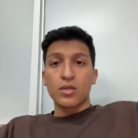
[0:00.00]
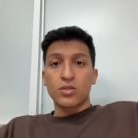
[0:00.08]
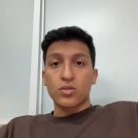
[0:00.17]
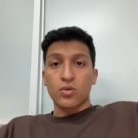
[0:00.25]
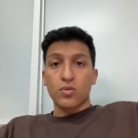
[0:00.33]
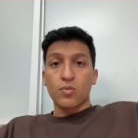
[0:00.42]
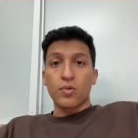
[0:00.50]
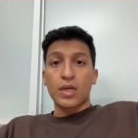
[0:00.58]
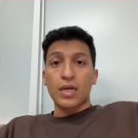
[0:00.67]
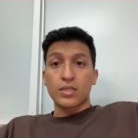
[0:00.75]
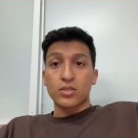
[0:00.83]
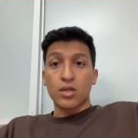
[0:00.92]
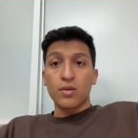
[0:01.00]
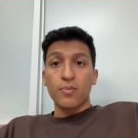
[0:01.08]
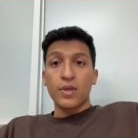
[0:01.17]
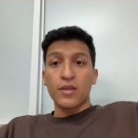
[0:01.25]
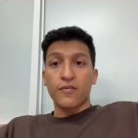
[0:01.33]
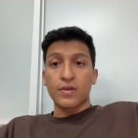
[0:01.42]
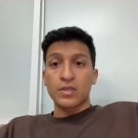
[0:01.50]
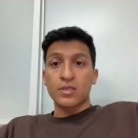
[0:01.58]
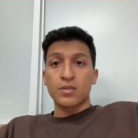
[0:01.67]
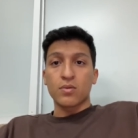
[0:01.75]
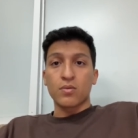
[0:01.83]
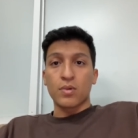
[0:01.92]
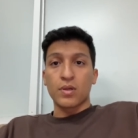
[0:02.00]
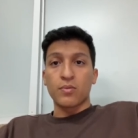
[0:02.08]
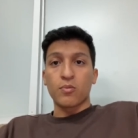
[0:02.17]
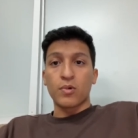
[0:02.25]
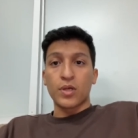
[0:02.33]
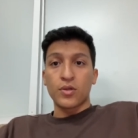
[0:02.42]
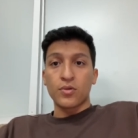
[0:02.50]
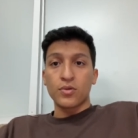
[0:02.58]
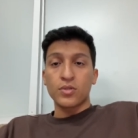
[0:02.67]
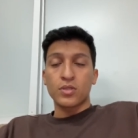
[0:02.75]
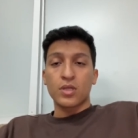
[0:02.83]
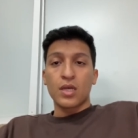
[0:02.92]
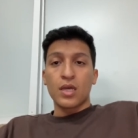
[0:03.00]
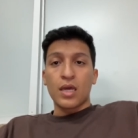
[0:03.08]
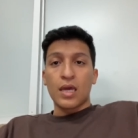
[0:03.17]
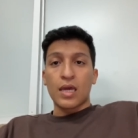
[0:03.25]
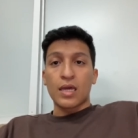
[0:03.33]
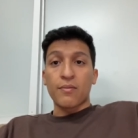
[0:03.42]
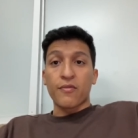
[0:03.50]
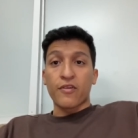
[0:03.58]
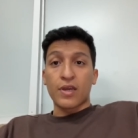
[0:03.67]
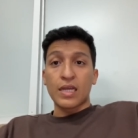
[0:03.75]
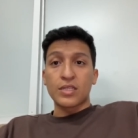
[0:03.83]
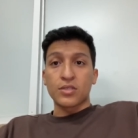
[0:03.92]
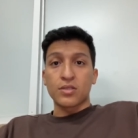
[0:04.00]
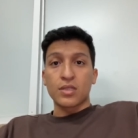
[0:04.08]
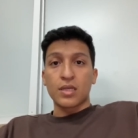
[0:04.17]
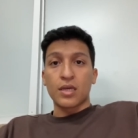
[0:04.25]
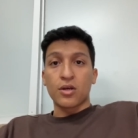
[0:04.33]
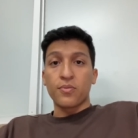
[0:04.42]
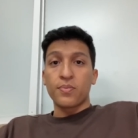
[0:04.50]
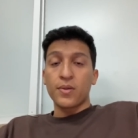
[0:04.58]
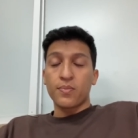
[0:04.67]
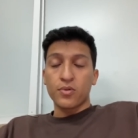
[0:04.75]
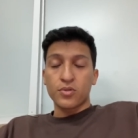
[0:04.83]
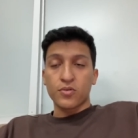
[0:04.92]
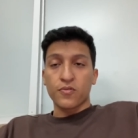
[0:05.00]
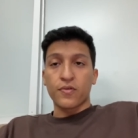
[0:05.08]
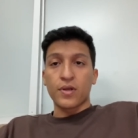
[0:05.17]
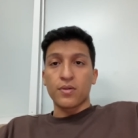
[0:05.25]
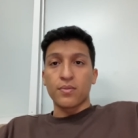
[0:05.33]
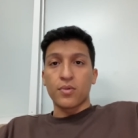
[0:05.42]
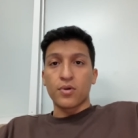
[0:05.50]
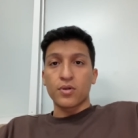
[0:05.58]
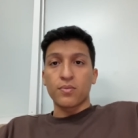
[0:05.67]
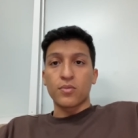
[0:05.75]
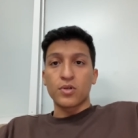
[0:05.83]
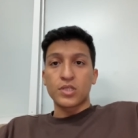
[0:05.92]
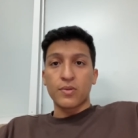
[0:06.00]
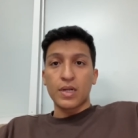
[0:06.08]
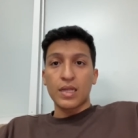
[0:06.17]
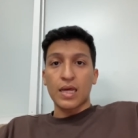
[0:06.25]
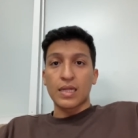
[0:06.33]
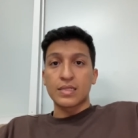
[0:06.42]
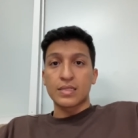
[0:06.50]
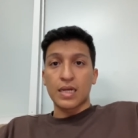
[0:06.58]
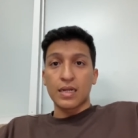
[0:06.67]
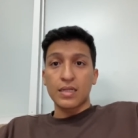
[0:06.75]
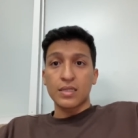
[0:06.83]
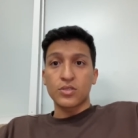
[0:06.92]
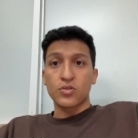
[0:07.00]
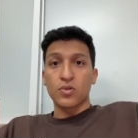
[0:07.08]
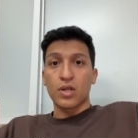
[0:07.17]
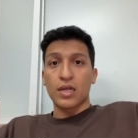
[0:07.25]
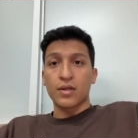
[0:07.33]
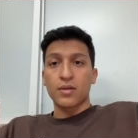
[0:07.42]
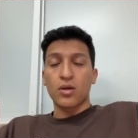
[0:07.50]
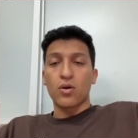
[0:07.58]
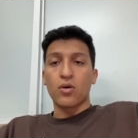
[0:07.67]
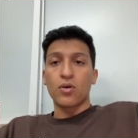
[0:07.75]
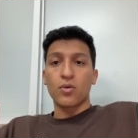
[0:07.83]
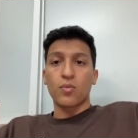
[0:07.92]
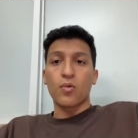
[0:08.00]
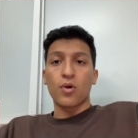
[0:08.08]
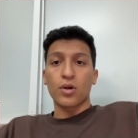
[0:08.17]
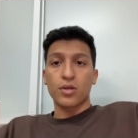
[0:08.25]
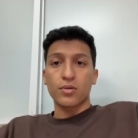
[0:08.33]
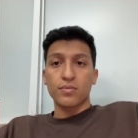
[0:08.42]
So we got some benefits when we use gamification. It helps people to feel more motivated and excited to learn or work.